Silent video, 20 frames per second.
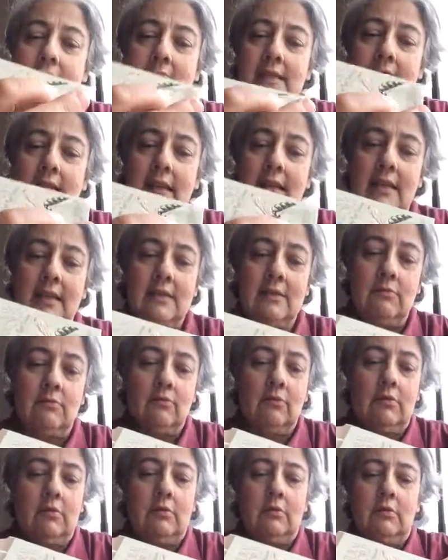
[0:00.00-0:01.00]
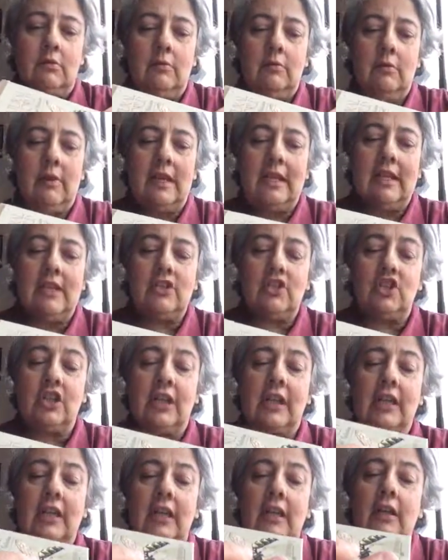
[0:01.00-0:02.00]
says, woo, my hand's
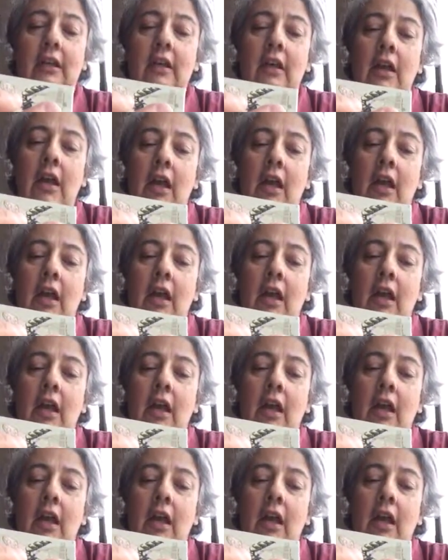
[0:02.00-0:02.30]
shaking.